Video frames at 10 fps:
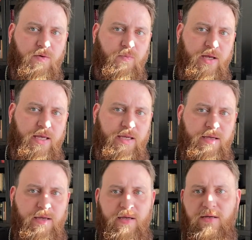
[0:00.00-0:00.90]
away,
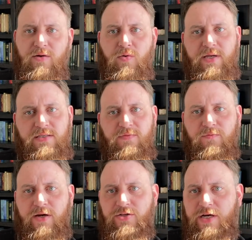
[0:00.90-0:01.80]
go get some
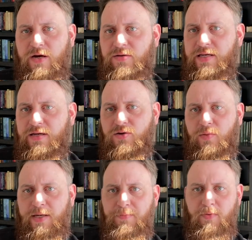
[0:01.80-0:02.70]
fresh air, take a
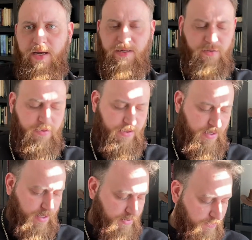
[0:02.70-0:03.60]
quick break,
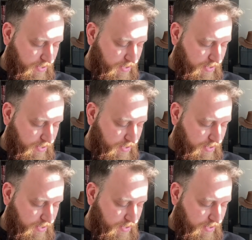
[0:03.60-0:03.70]
and then we